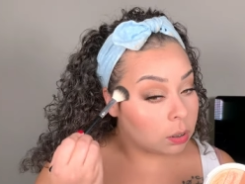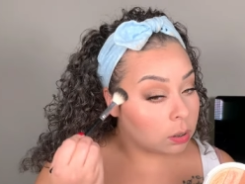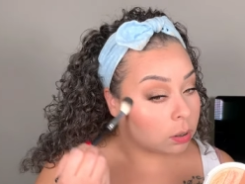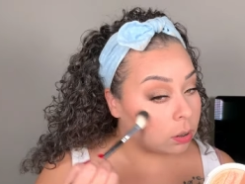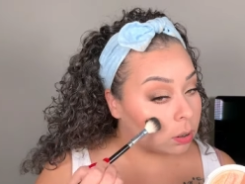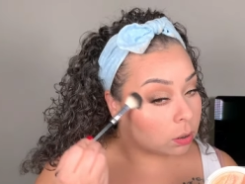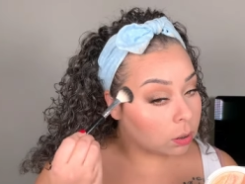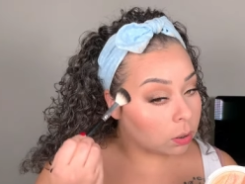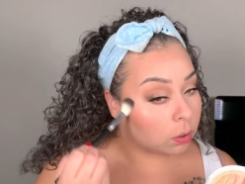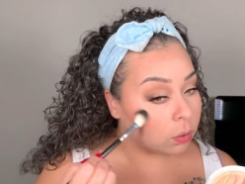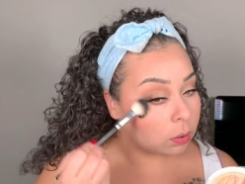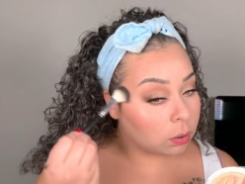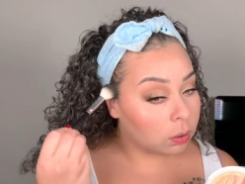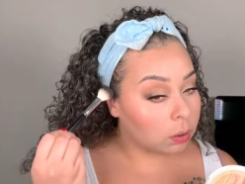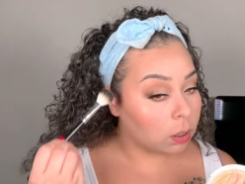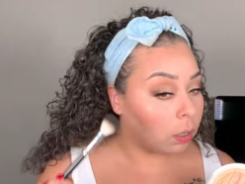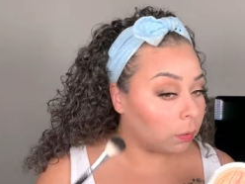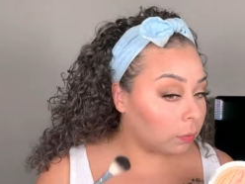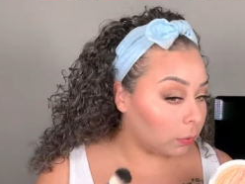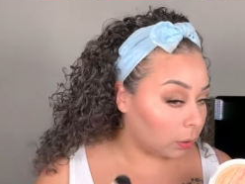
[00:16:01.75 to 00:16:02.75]
So
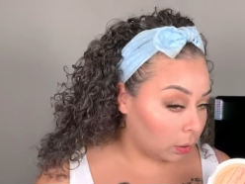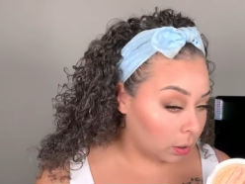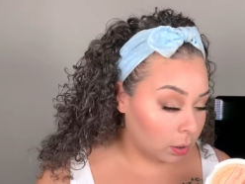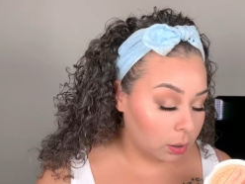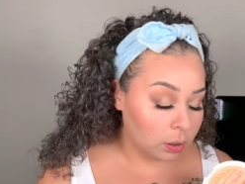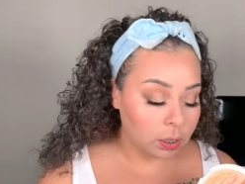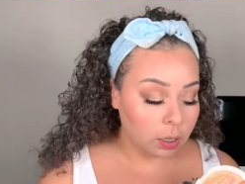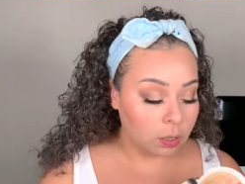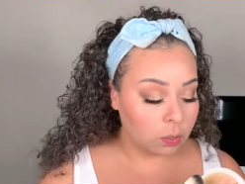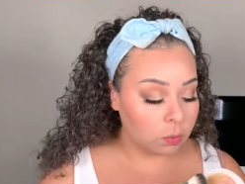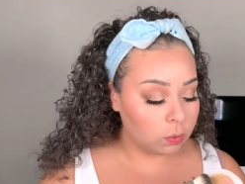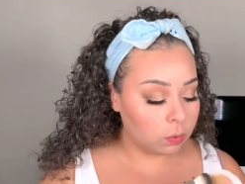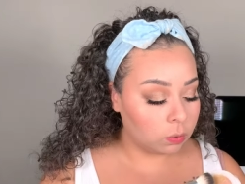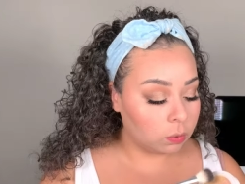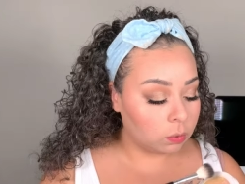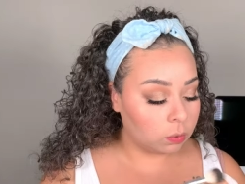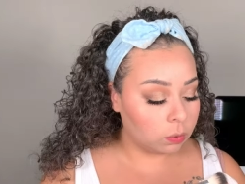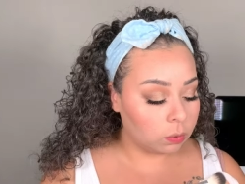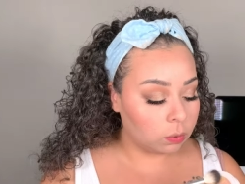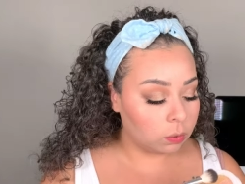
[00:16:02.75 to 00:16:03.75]
soft and subtle.
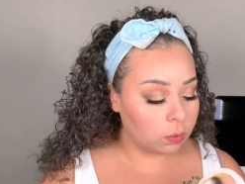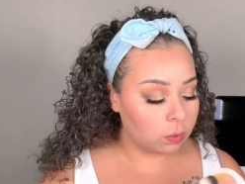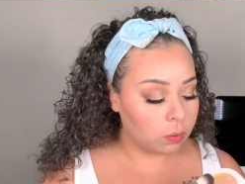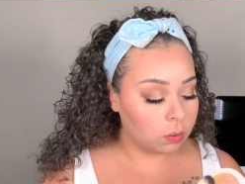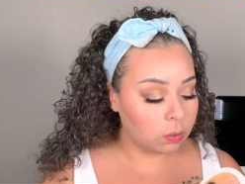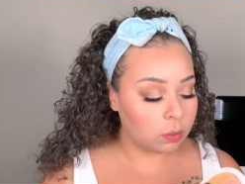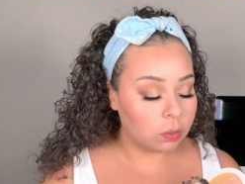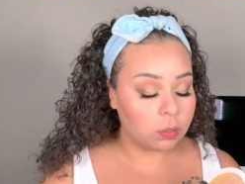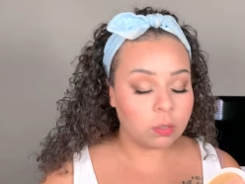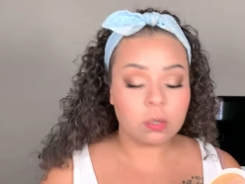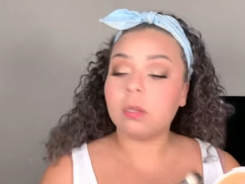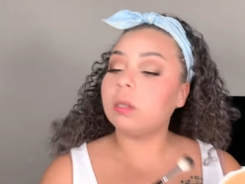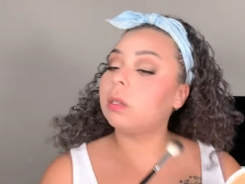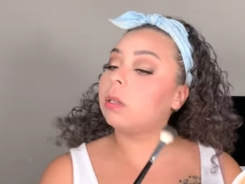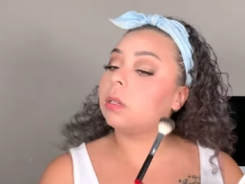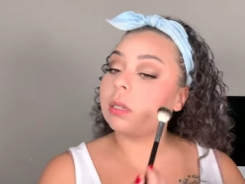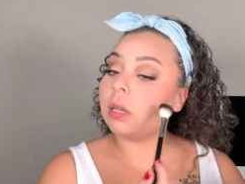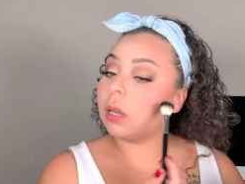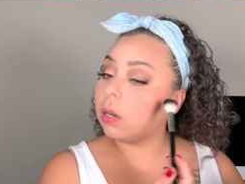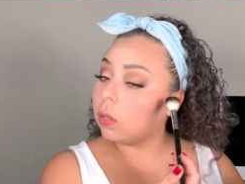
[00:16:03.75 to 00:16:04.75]

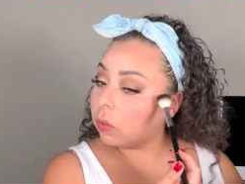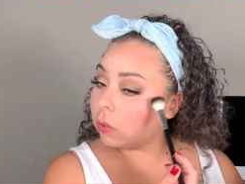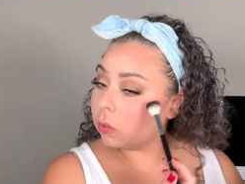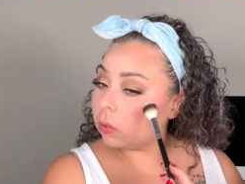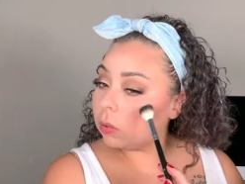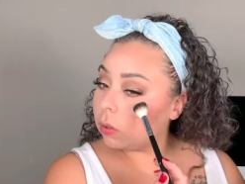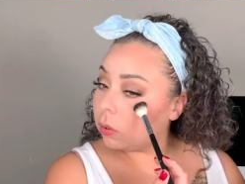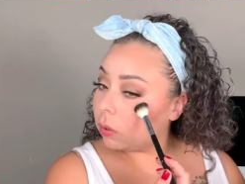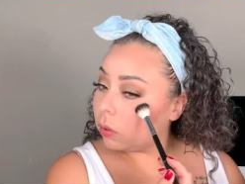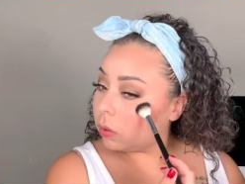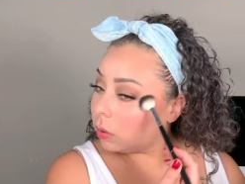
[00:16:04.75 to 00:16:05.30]
Subtle.